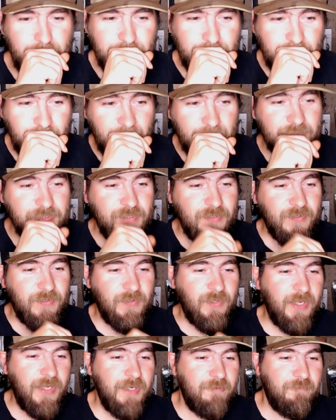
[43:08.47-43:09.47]
Thoughts on the
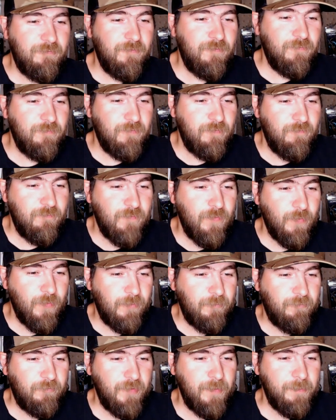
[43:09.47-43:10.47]
Lake Fork
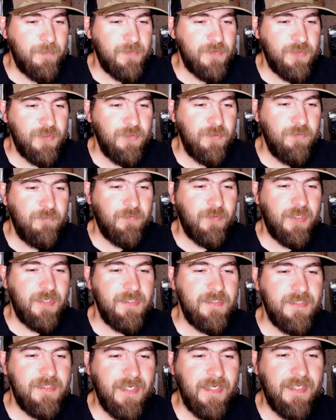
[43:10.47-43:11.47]
Flipping Tube for
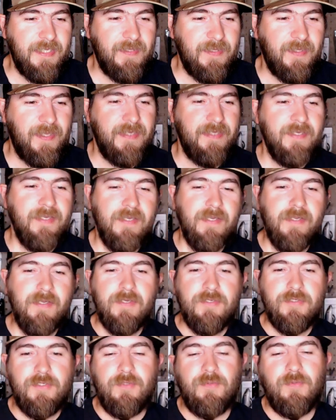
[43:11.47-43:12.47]
Kentucky Lake.
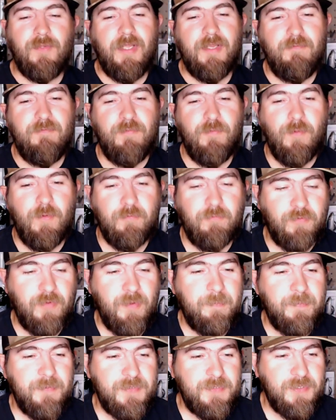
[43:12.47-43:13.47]
Dude, Lake Fork
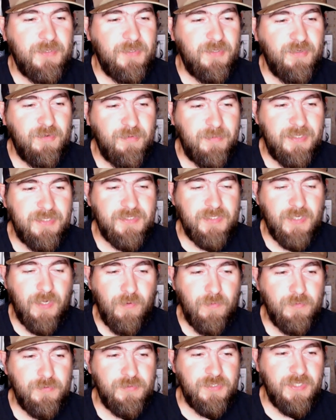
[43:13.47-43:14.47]
Flipping Tube is
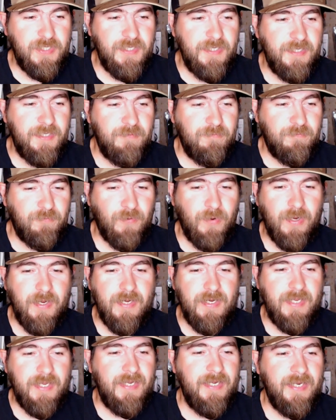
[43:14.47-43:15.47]
O G,
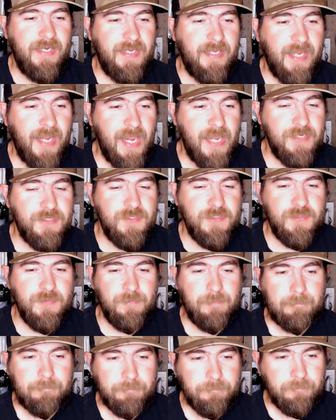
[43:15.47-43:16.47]
Frank, and it catches
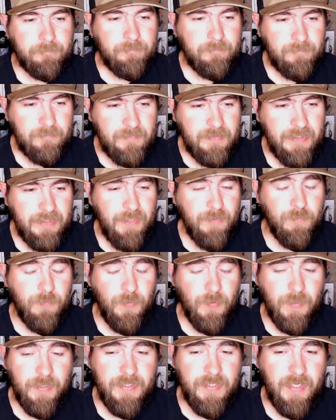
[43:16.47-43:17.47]
them. It
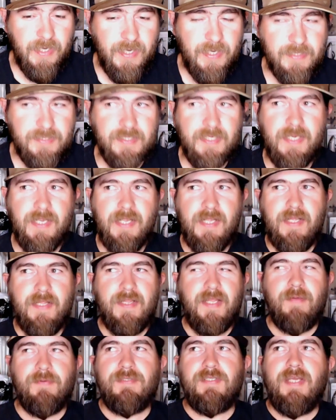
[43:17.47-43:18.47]
really does.
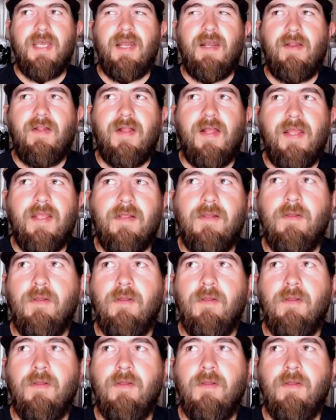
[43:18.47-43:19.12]
That was kind of like